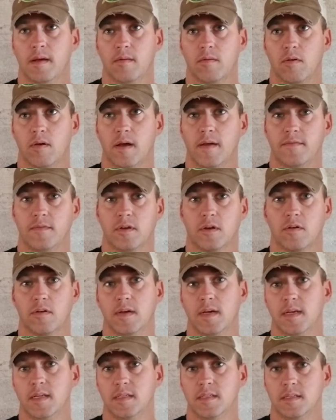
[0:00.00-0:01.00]
We'll have to
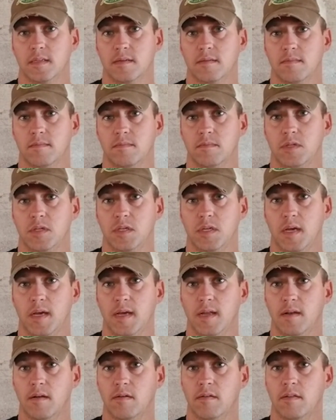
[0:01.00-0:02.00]
create some
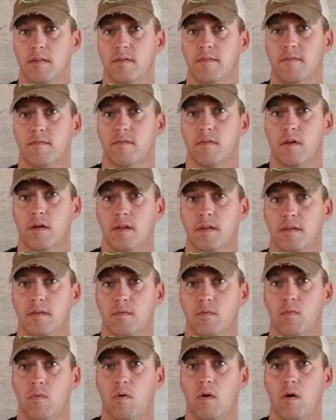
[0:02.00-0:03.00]
shade on the front
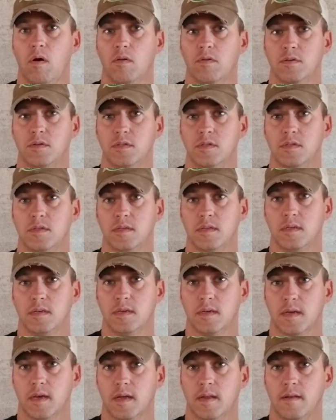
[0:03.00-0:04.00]
wall just
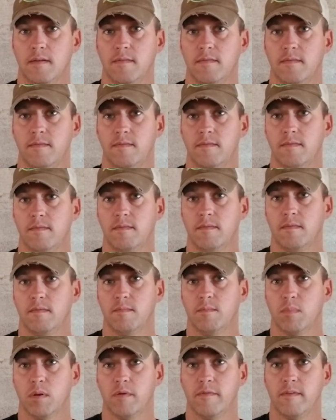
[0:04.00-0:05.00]
to kind of
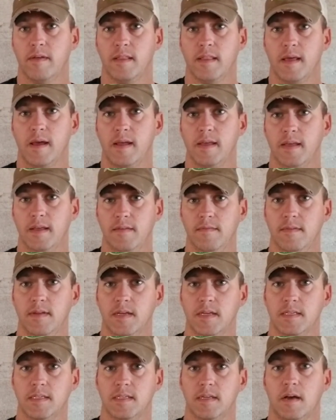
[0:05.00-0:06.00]
prevent that
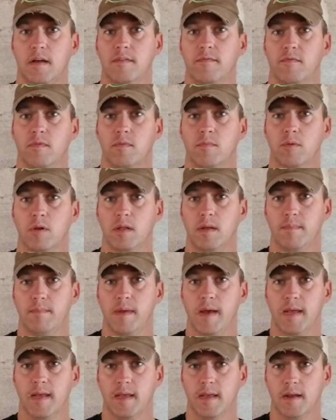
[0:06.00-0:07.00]
evening sun from really
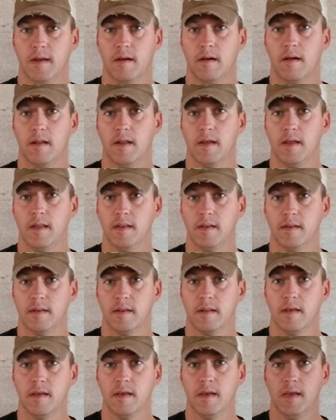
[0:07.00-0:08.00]
baking on it and
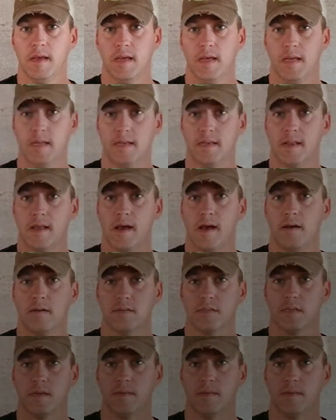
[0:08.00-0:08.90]
heating the house